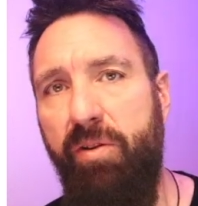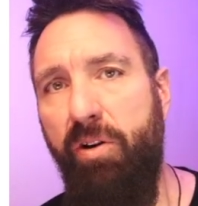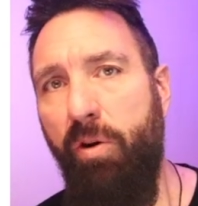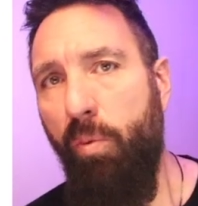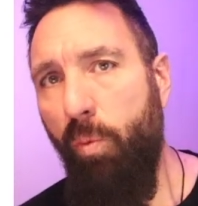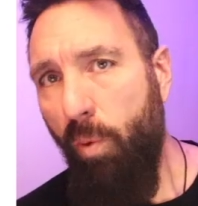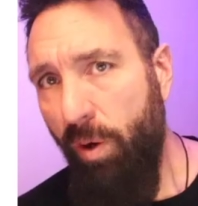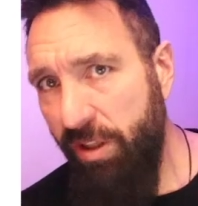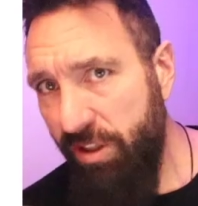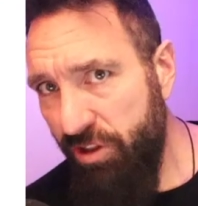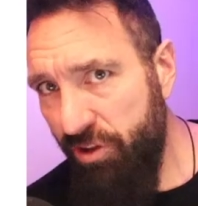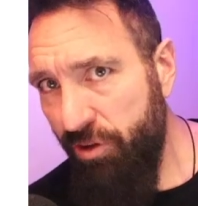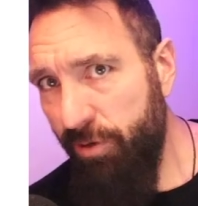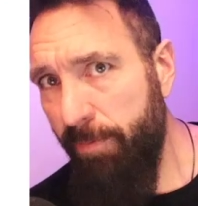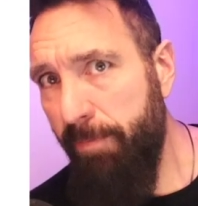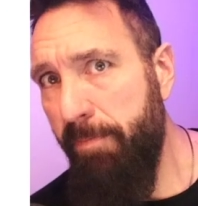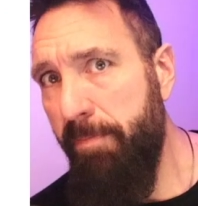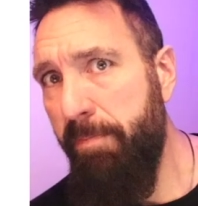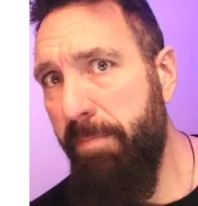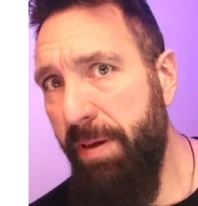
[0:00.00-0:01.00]
once they're
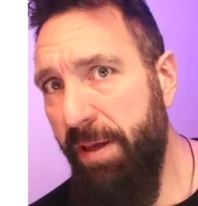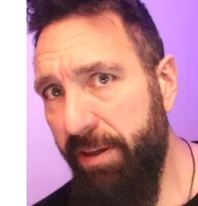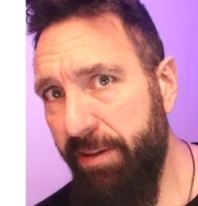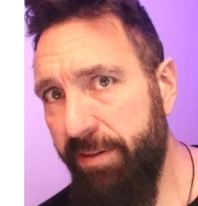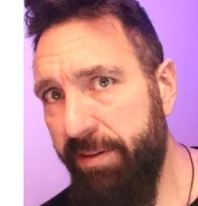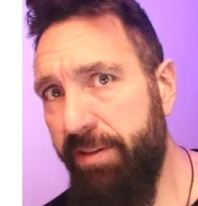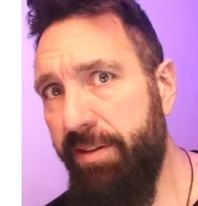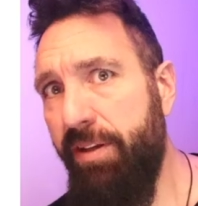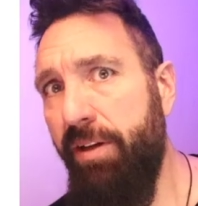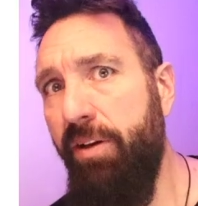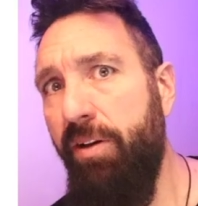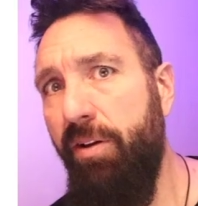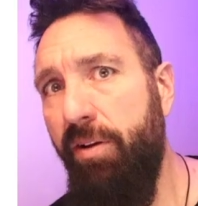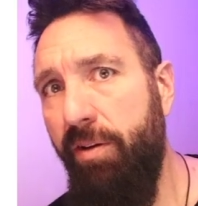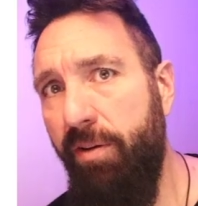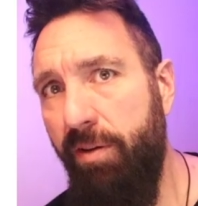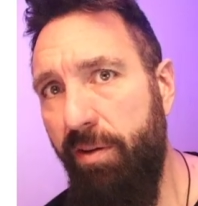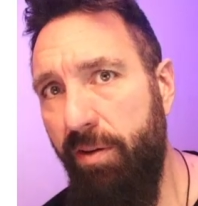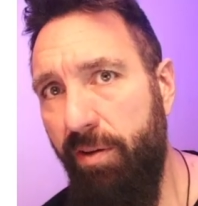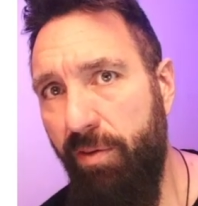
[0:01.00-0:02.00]

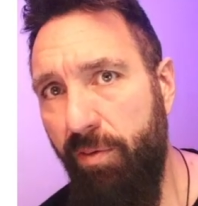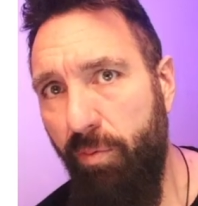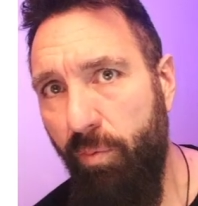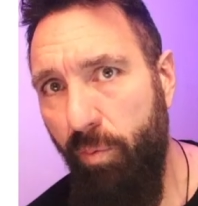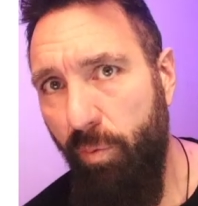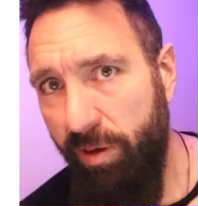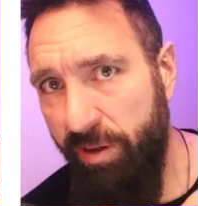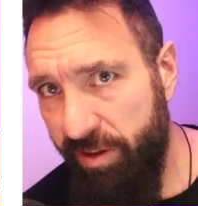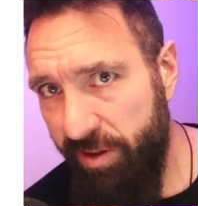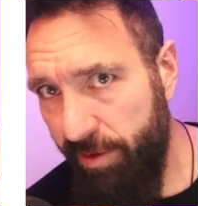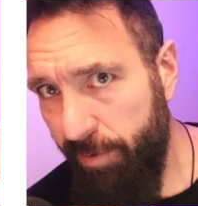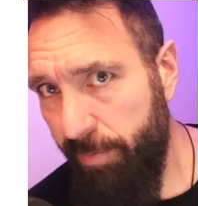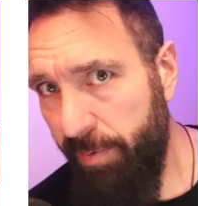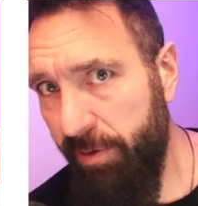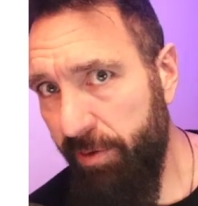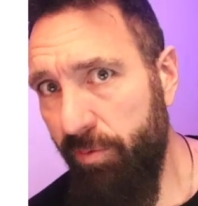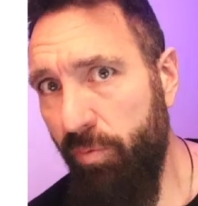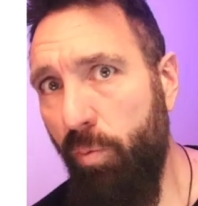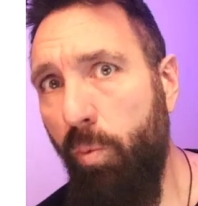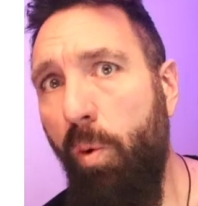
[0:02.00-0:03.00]

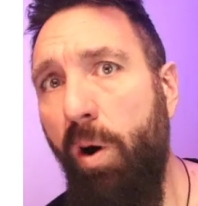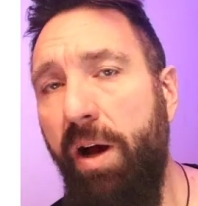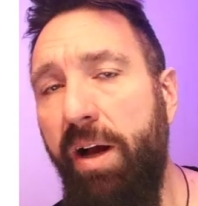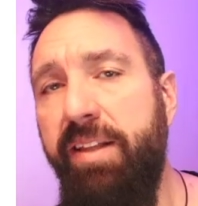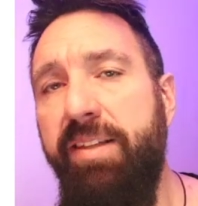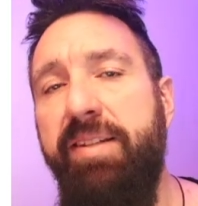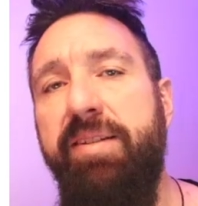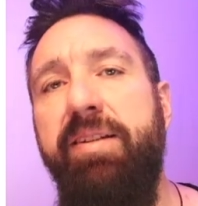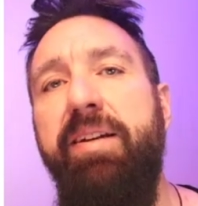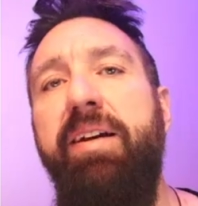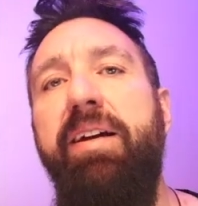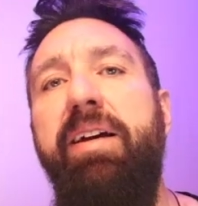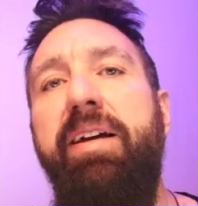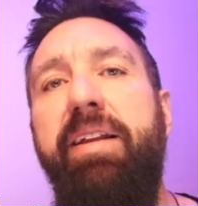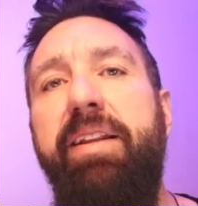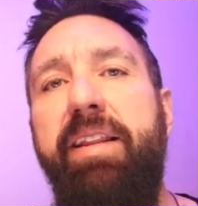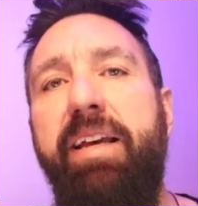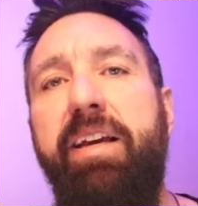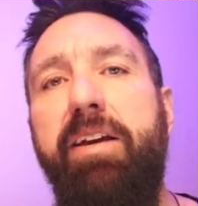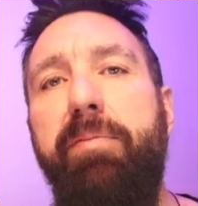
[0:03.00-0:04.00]
built once,
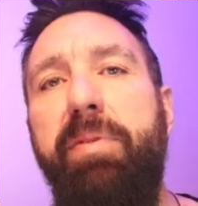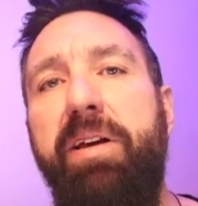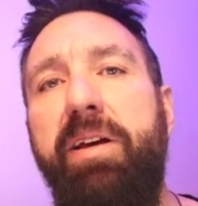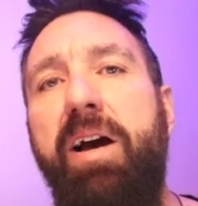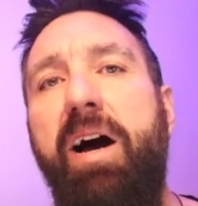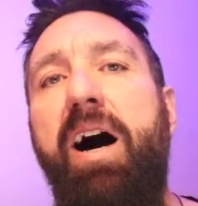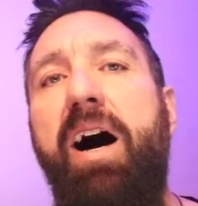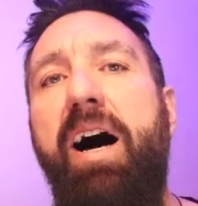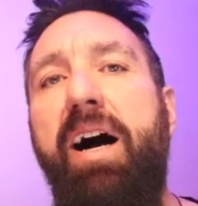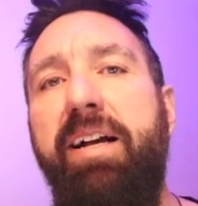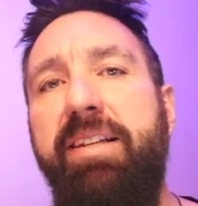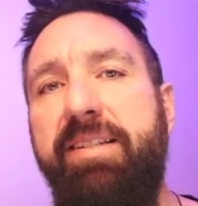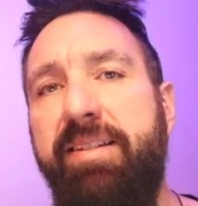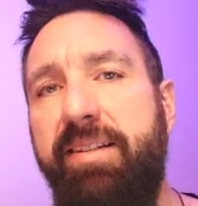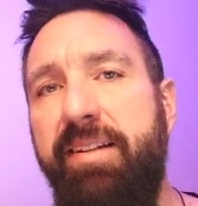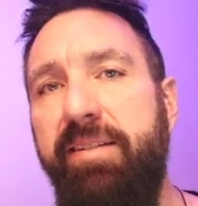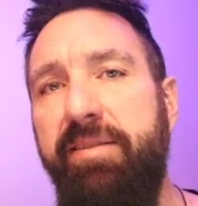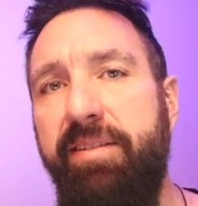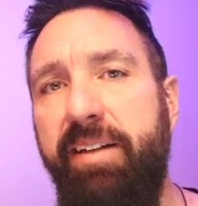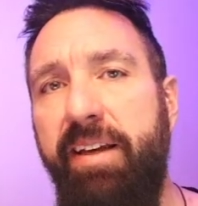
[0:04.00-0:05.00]
they can be
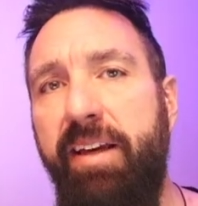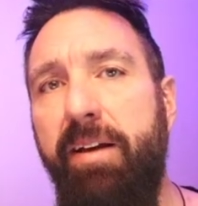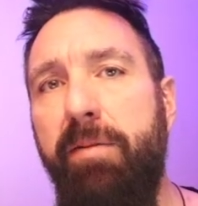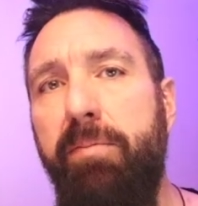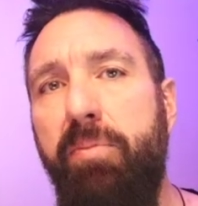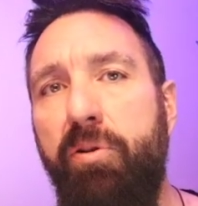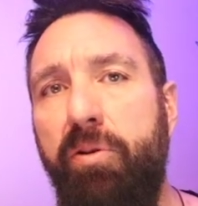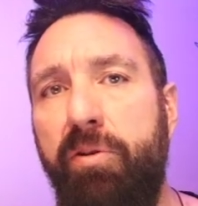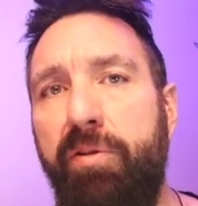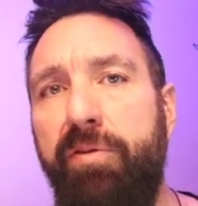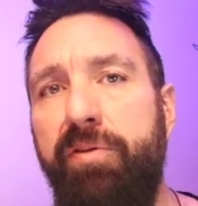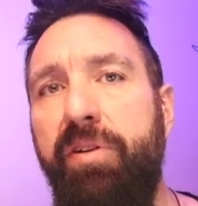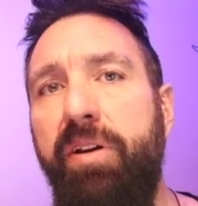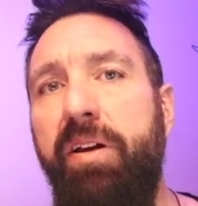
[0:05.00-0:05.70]
constantly improved